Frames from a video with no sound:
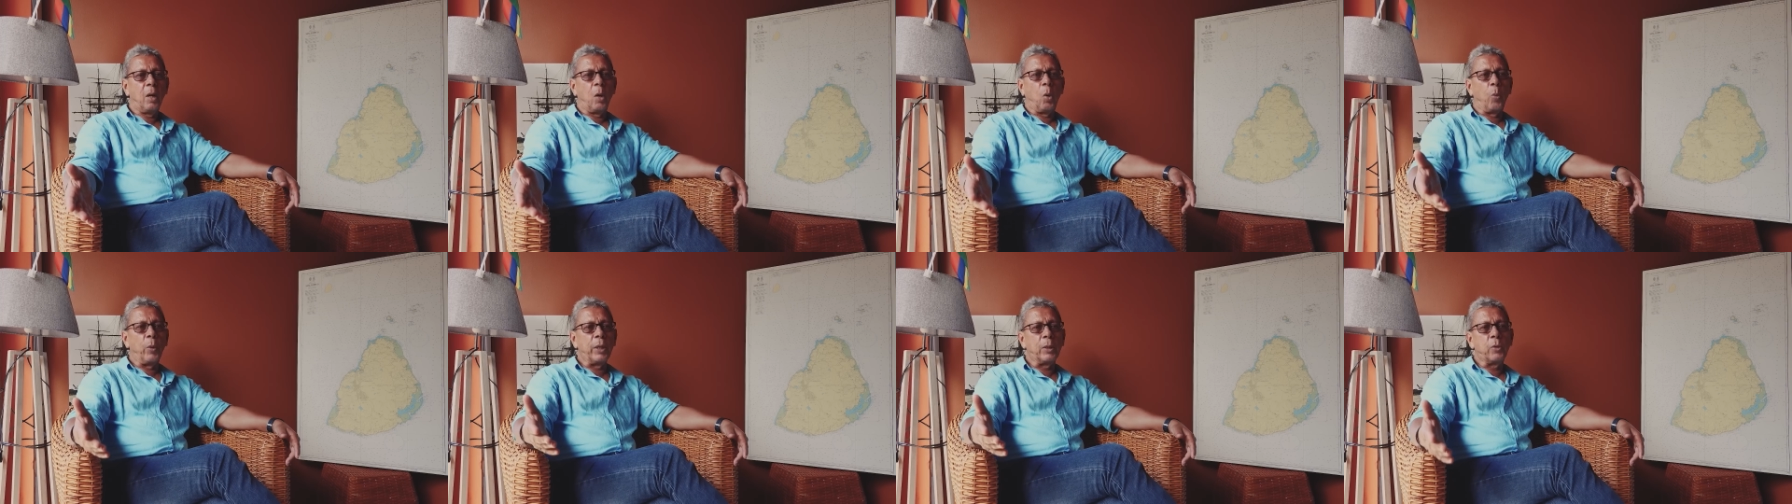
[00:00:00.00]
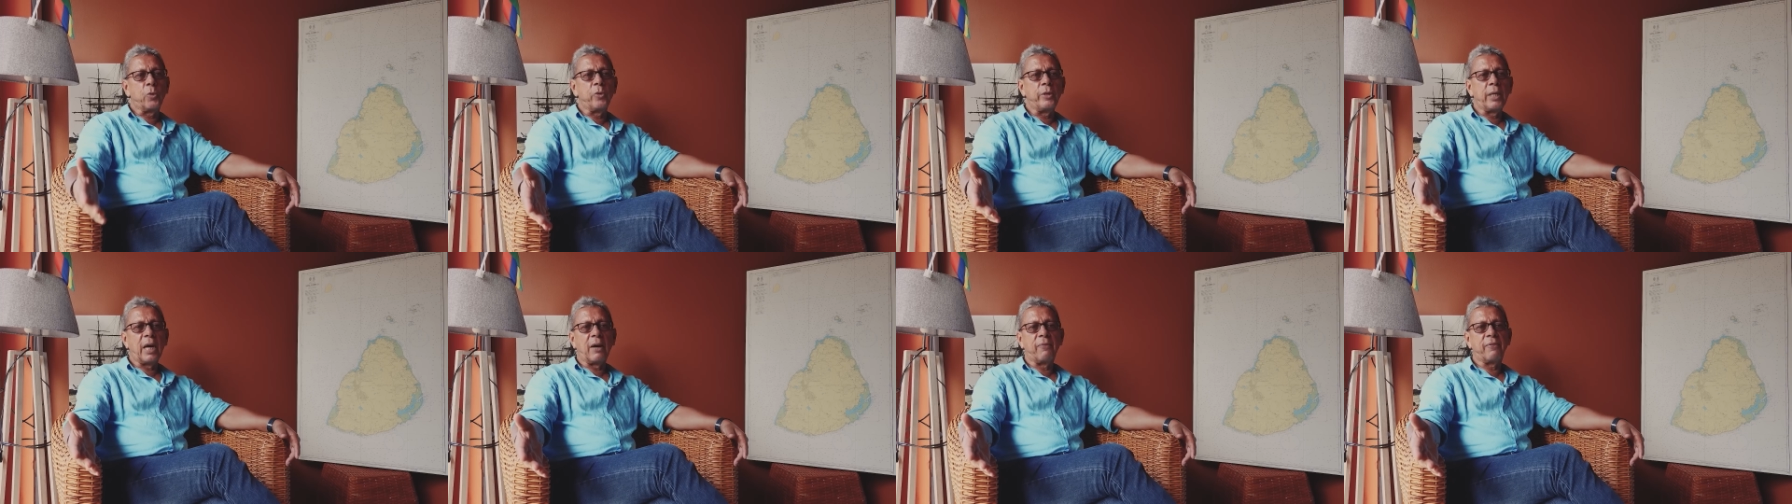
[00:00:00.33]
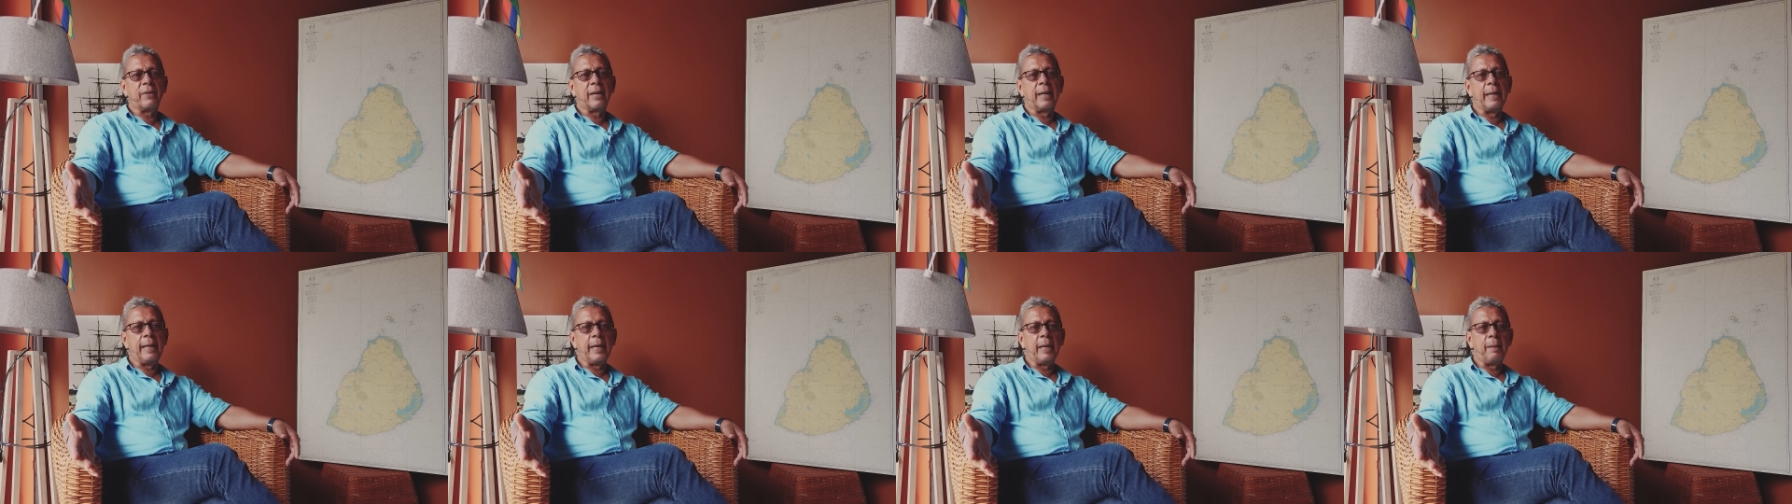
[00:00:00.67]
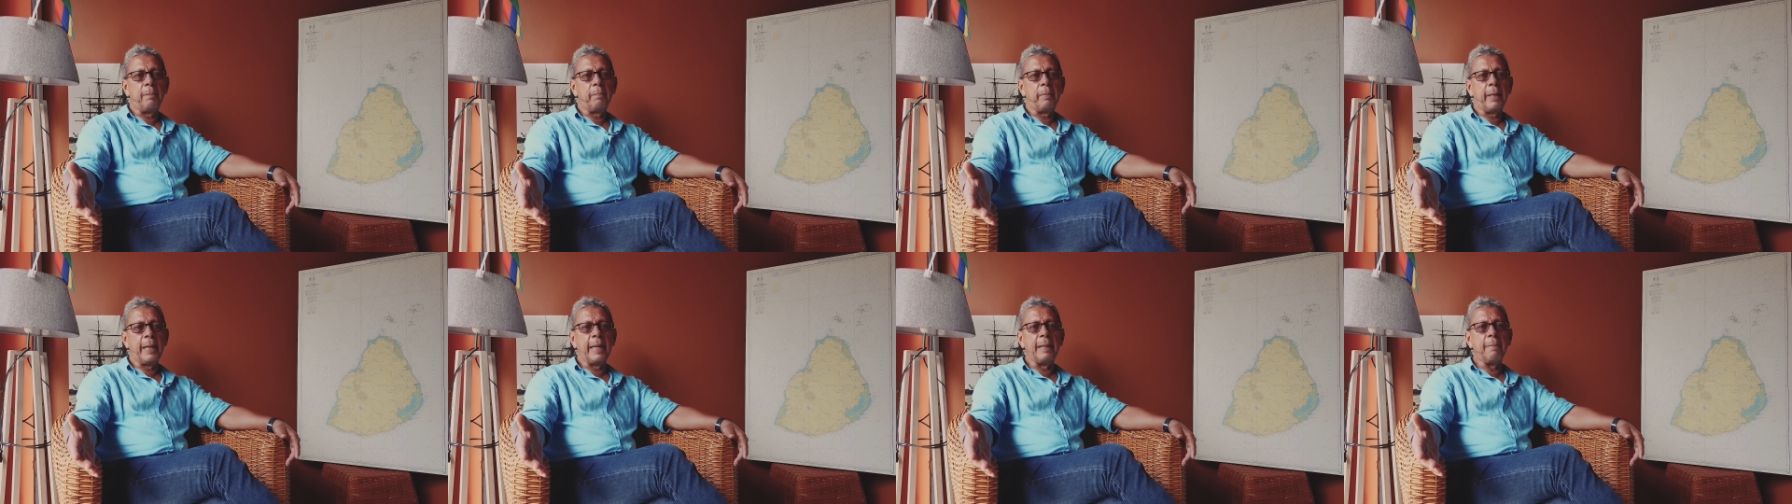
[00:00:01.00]
we could have
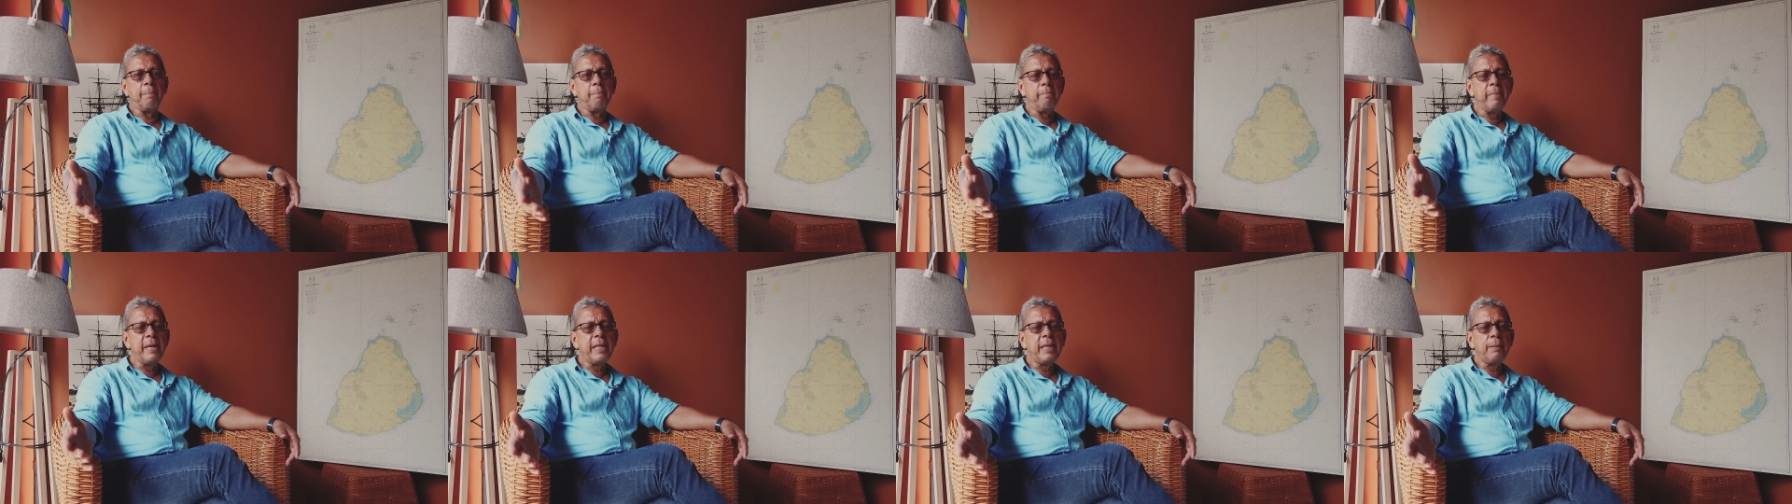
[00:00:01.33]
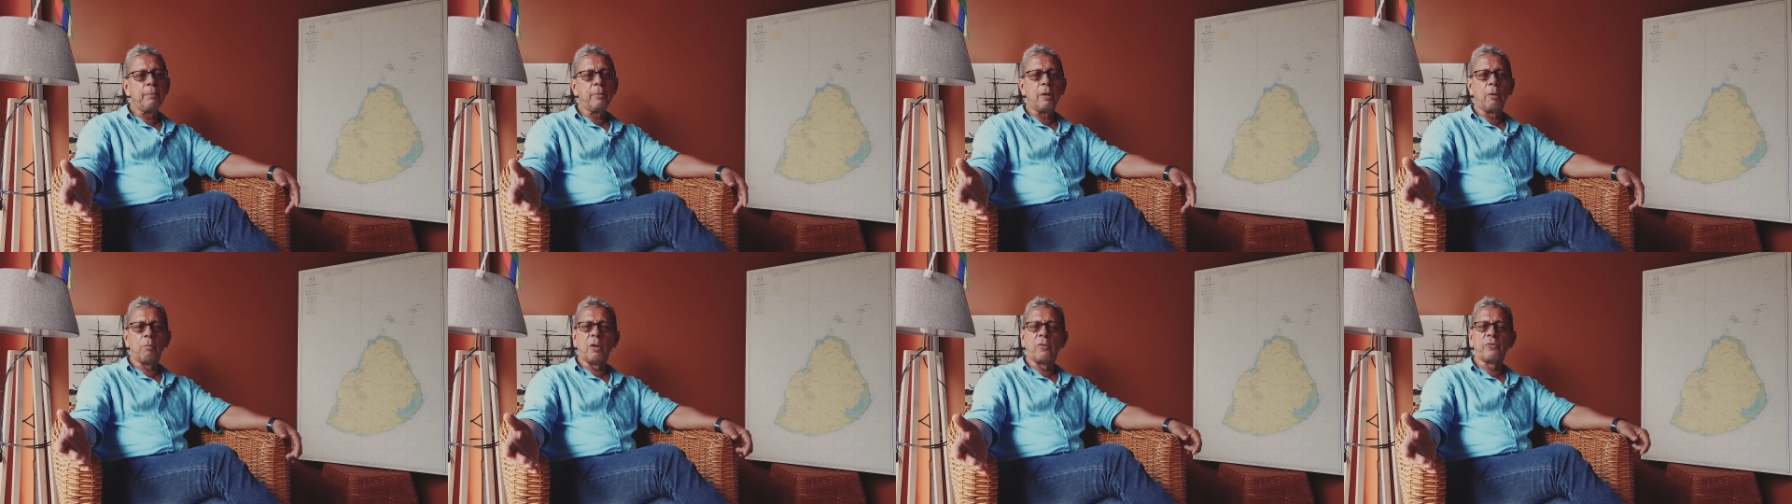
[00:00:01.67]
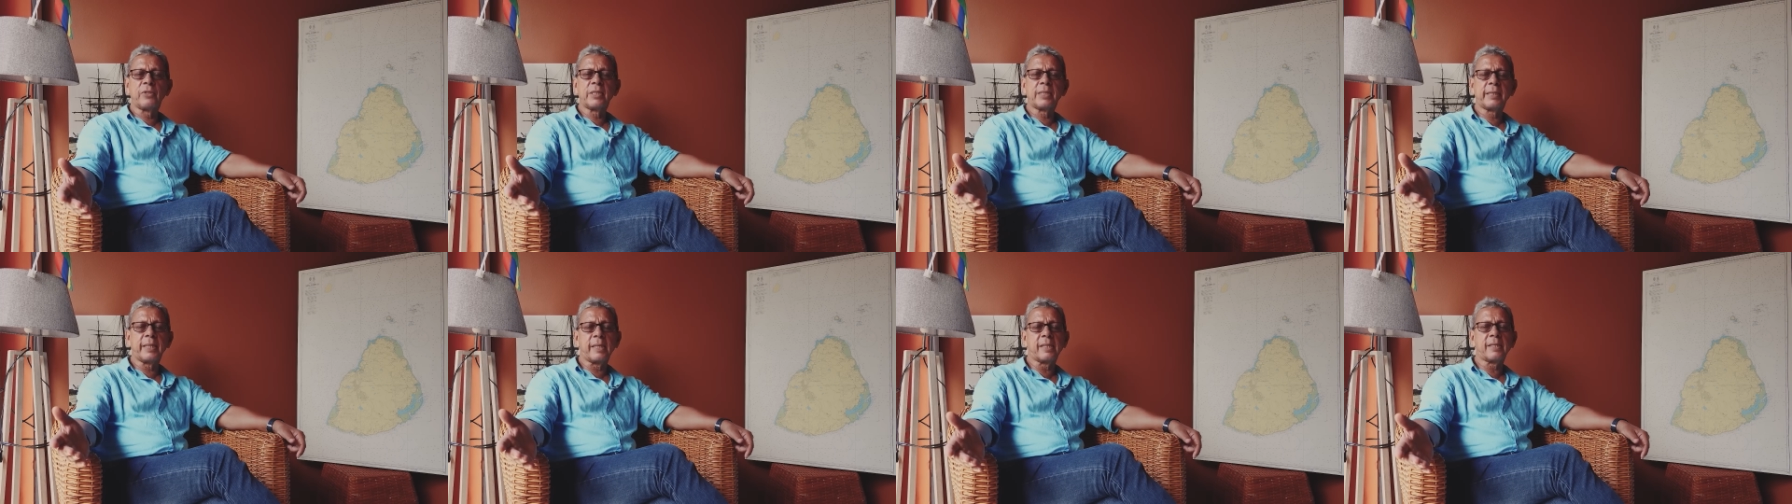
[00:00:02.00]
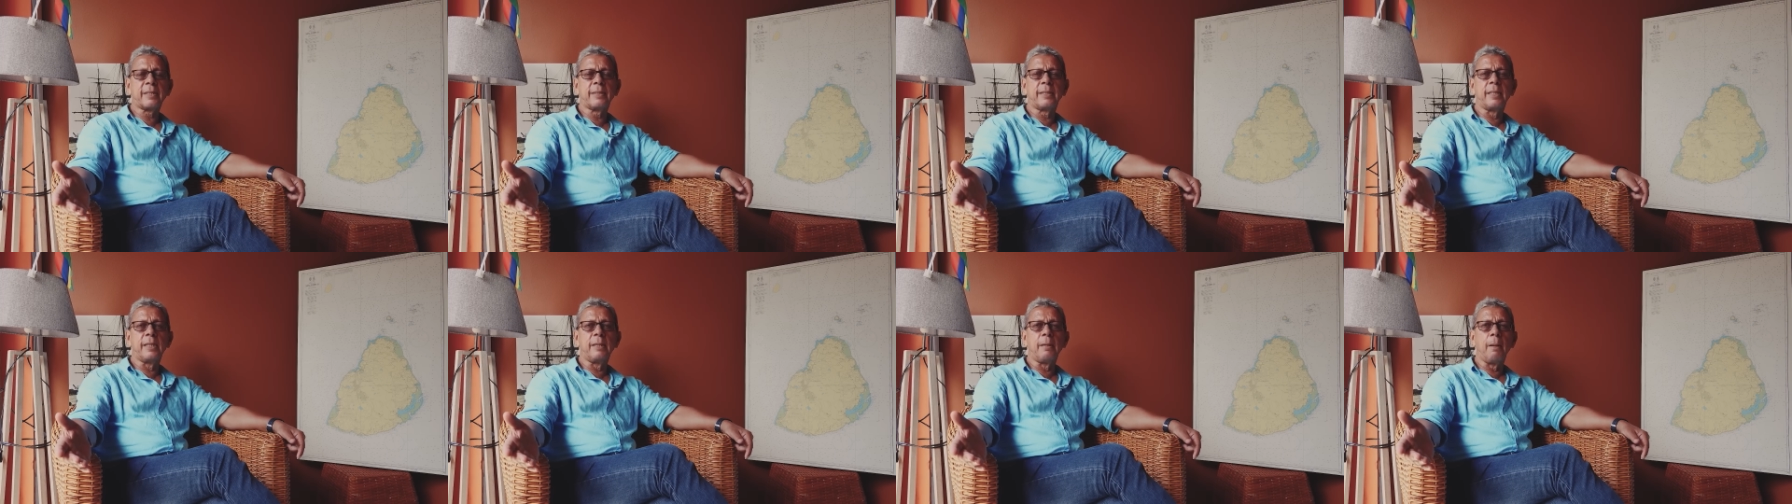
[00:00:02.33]
claimed a minimum of
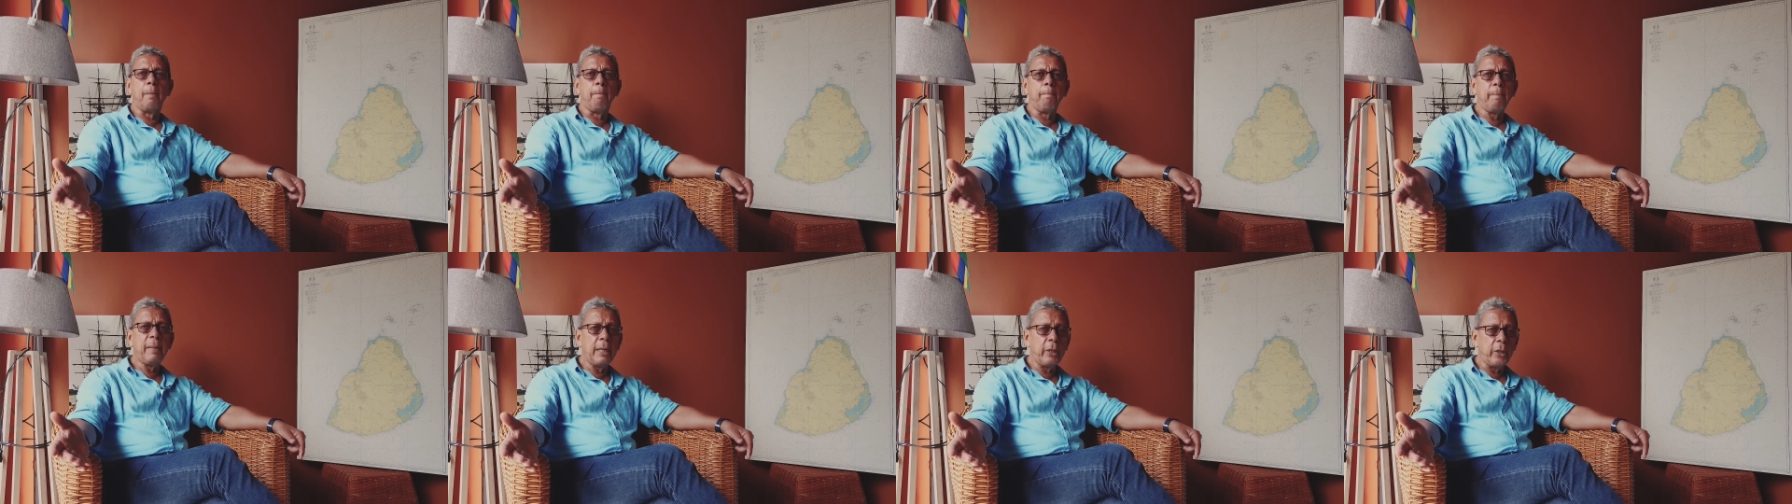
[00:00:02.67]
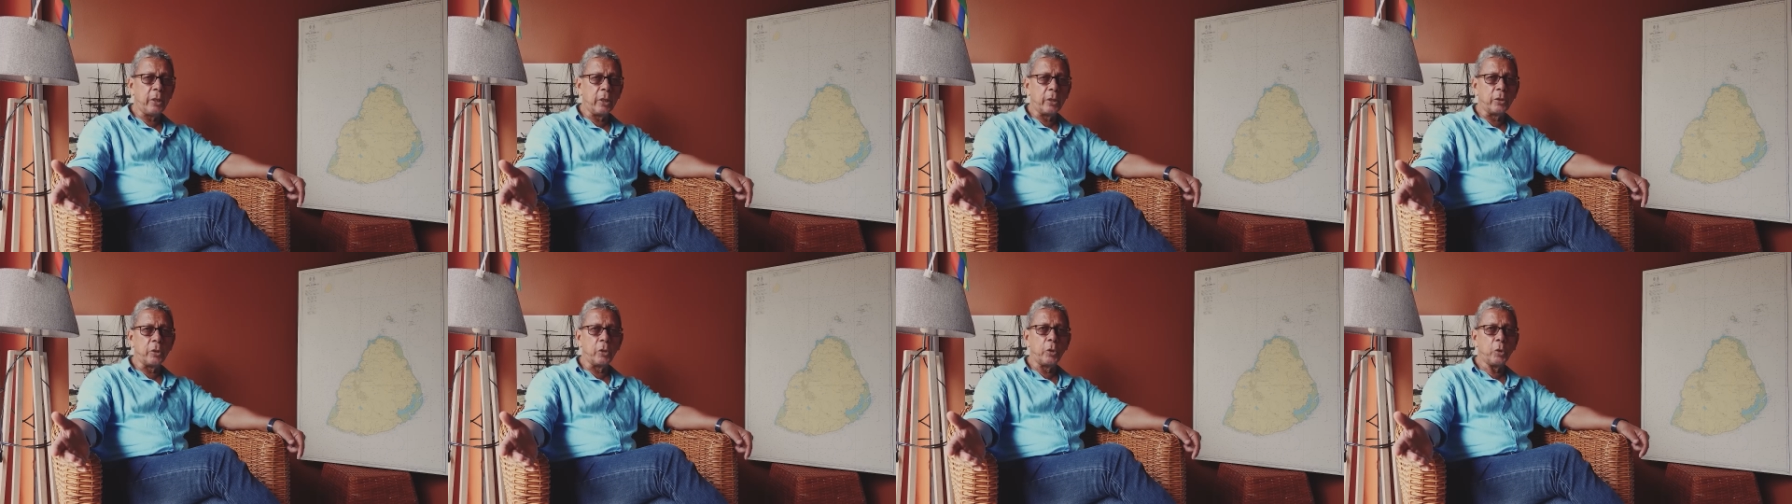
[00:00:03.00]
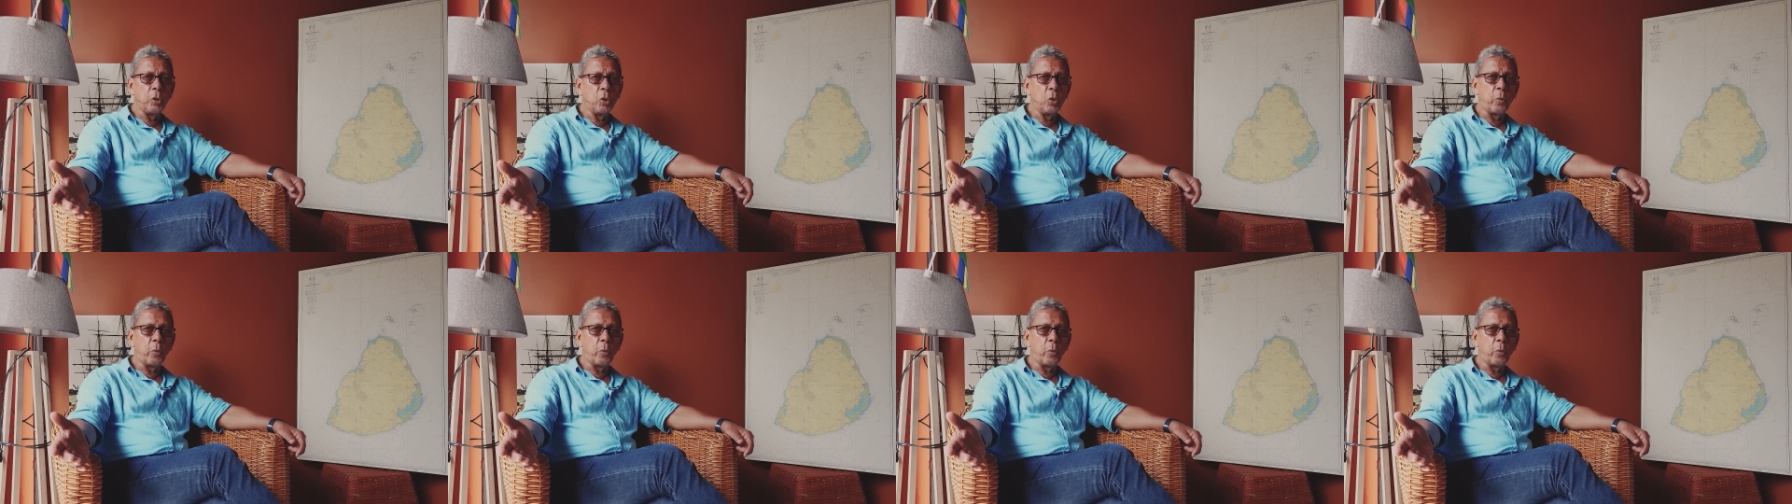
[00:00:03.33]
$60 million.